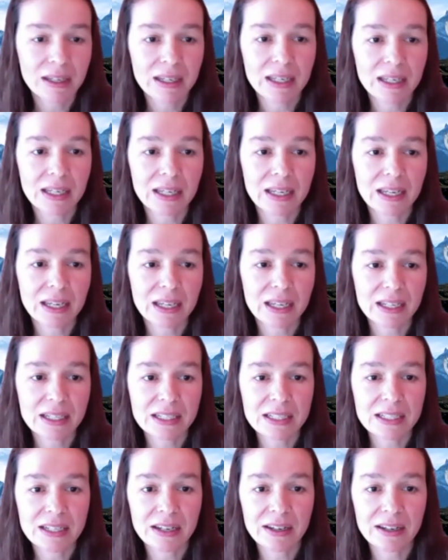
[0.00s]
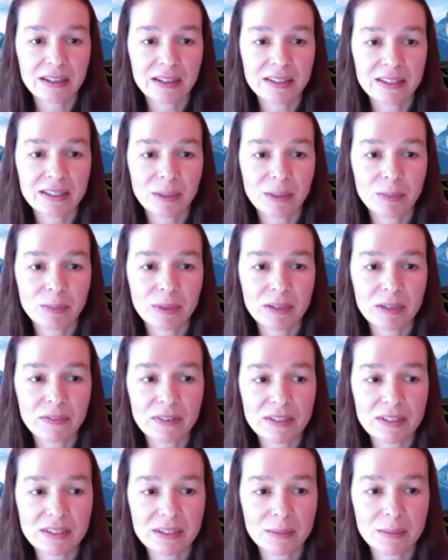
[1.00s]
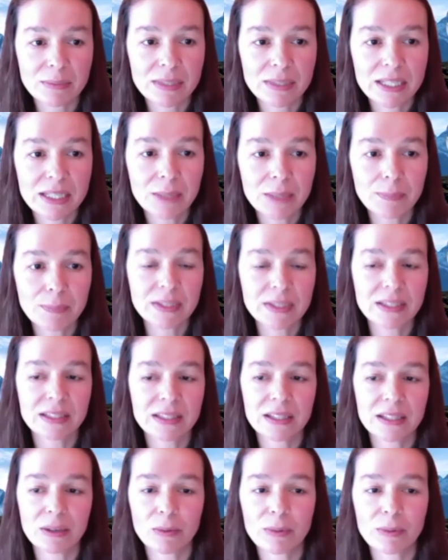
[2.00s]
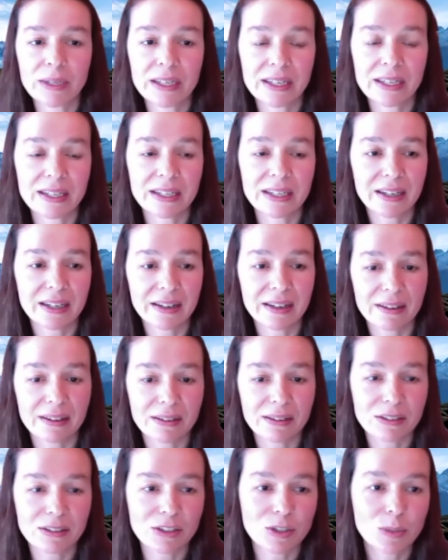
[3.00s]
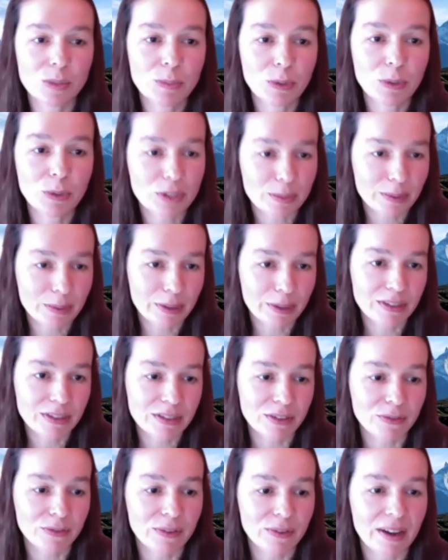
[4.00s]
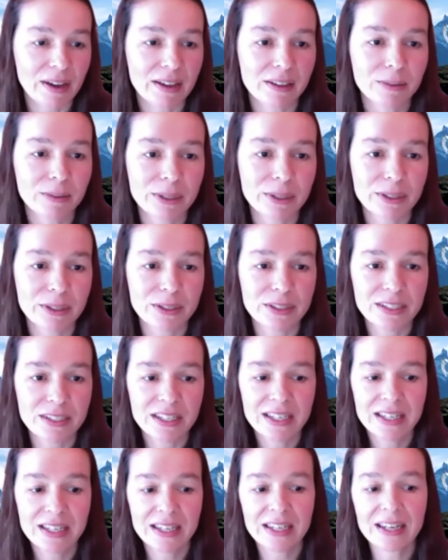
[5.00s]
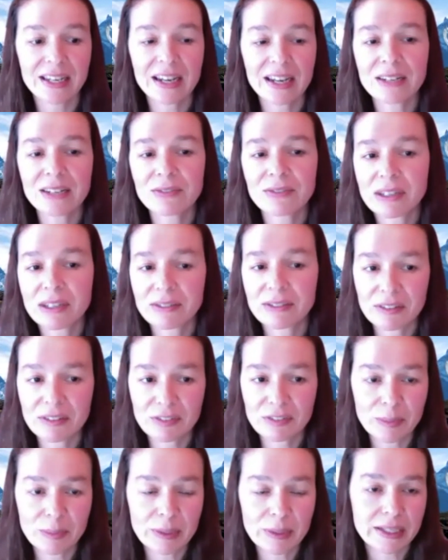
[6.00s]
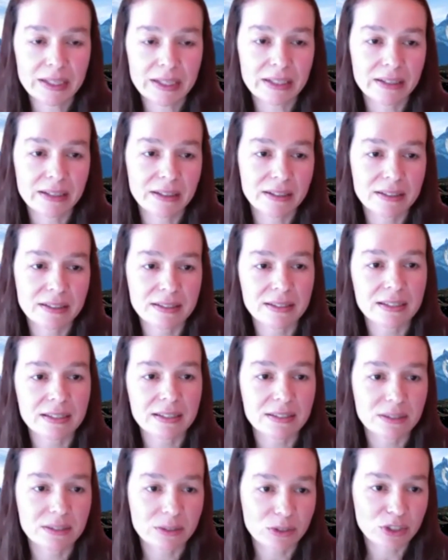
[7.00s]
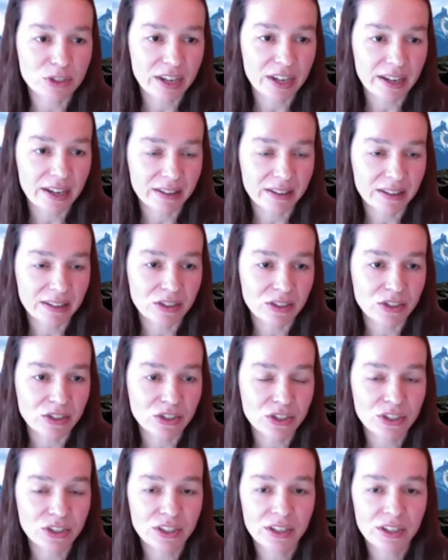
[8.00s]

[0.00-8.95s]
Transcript: and uh, to help give us some tips that we can uh, disperse amongst the followers and kind of give everybody a, a seasonal challenge